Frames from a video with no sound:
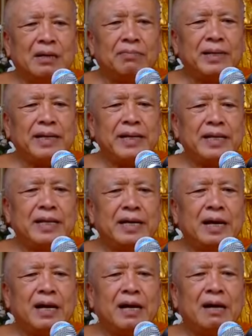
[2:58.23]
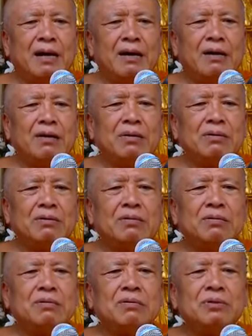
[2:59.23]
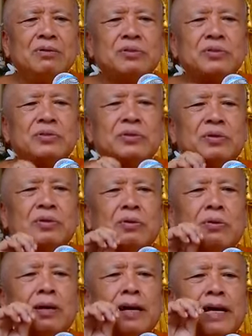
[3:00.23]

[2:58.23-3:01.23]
Breathing out, you know